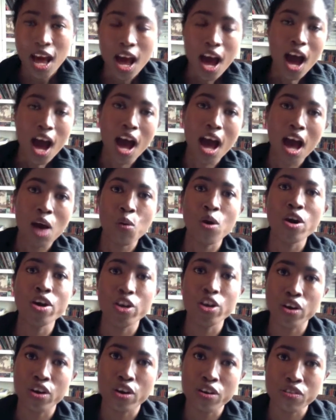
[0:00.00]
how on
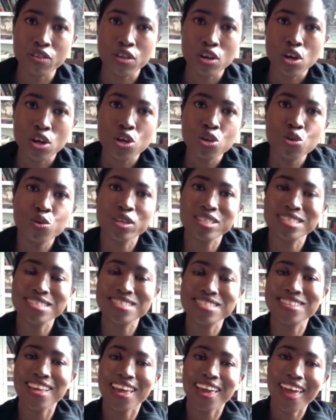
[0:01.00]
earth you can
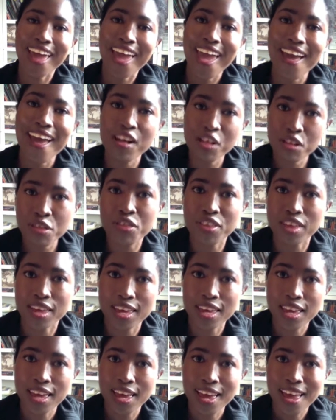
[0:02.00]
stay healthy